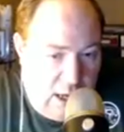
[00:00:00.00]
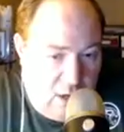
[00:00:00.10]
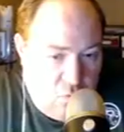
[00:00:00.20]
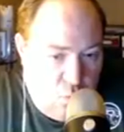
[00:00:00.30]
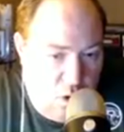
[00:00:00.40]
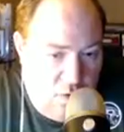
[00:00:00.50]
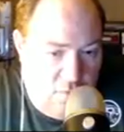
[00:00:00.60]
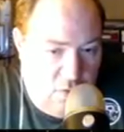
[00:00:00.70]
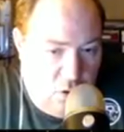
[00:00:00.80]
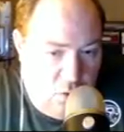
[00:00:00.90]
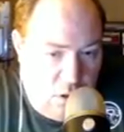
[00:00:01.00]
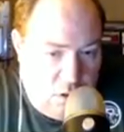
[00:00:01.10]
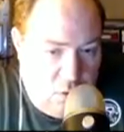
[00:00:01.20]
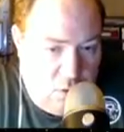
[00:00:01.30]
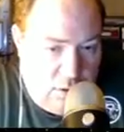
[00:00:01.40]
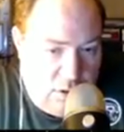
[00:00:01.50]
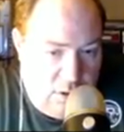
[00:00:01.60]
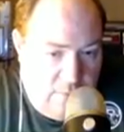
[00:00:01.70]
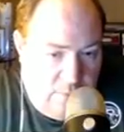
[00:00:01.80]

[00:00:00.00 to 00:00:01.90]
gains 1 fewer resource